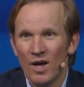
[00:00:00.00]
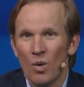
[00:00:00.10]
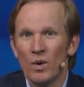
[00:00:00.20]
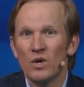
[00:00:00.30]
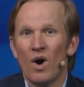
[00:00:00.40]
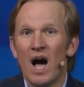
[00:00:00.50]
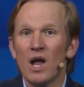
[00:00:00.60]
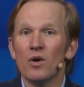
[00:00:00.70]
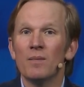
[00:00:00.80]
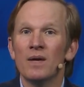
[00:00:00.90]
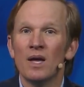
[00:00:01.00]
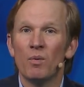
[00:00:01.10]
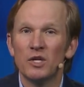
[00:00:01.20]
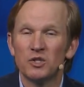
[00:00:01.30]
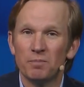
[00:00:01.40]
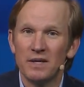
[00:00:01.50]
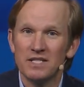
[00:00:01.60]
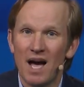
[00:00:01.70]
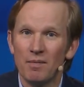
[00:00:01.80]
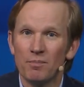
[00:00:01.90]
when you honor Him, when you spend
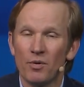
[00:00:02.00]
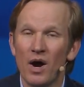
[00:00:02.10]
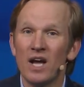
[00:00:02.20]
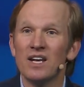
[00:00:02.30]
time in prayer.